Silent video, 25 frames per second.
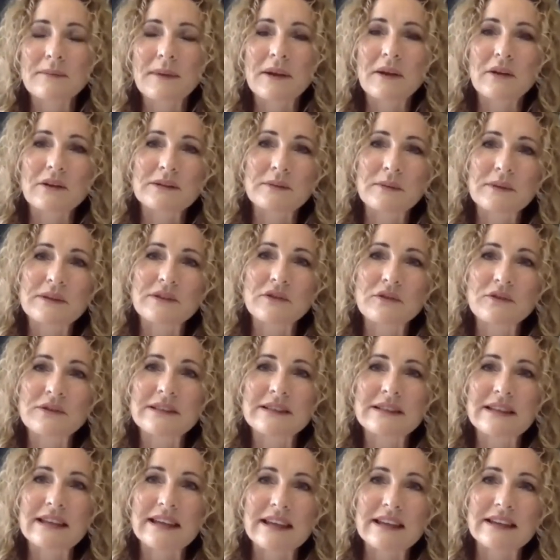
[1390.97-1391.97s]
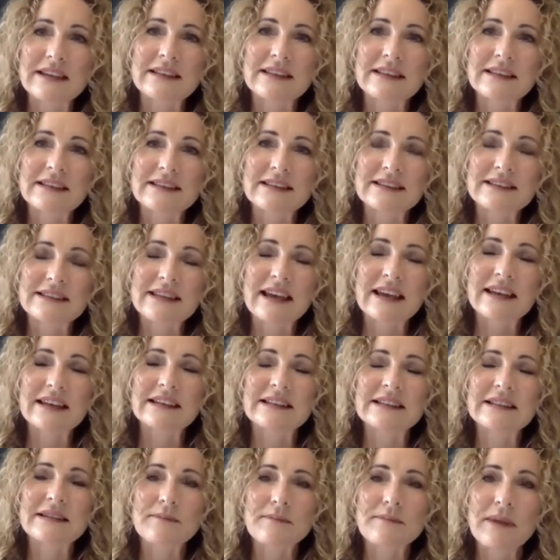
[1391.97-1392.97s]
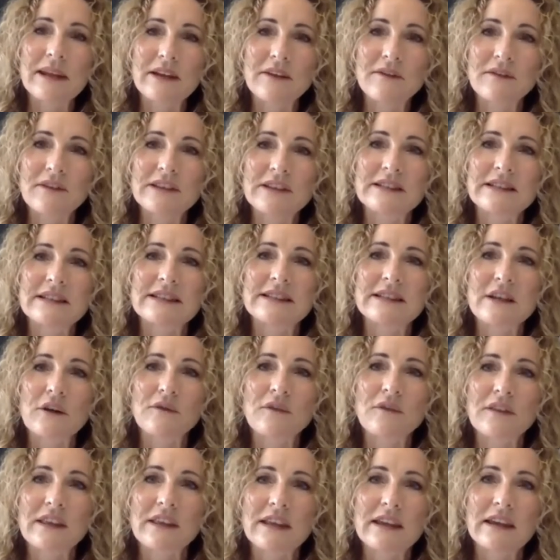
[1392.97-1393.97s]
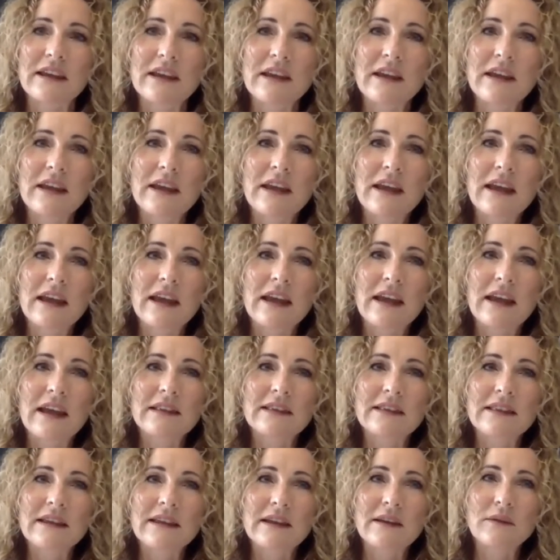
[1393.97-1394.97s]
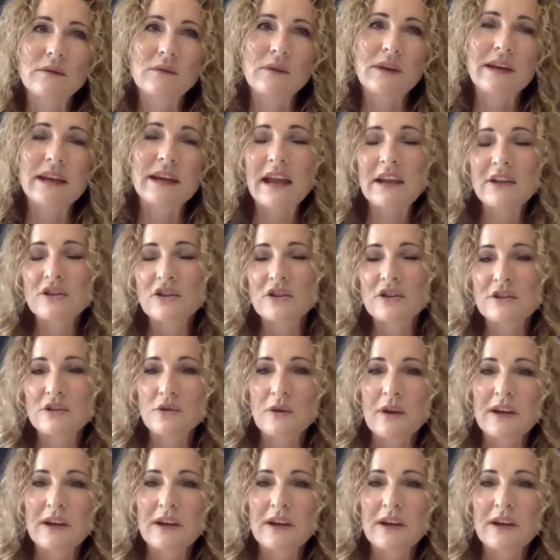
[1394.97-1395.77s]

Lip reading: because we do see it starting to manifest itself in the reaction